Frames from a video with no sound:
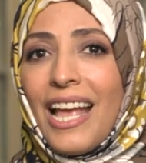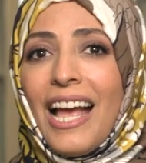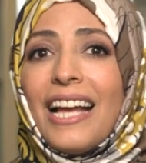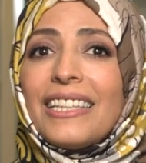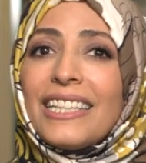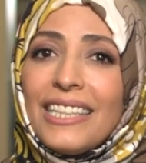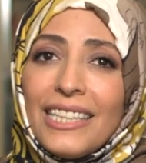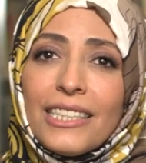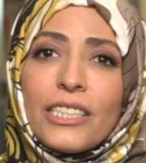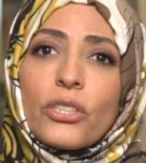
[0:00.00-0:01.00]
and
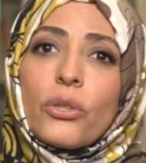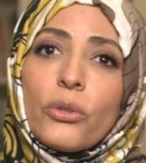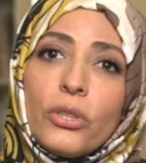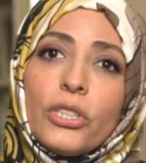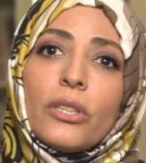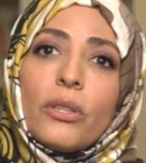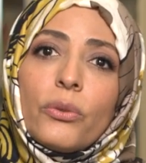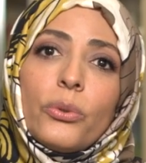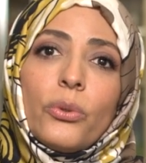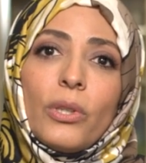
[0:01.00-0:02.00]
its crucial
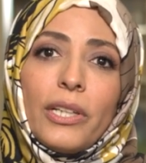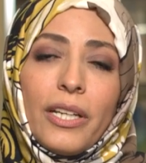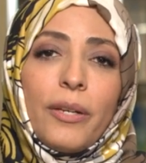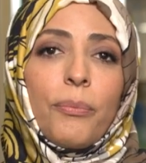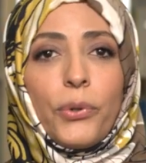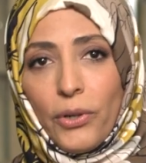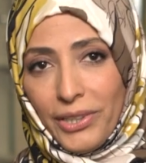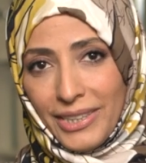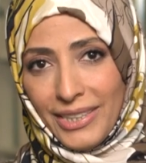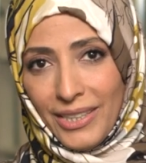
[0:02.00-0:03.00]
role in
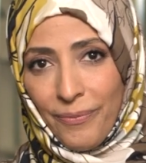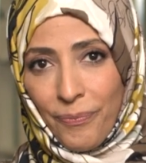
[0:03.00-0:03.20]
progress.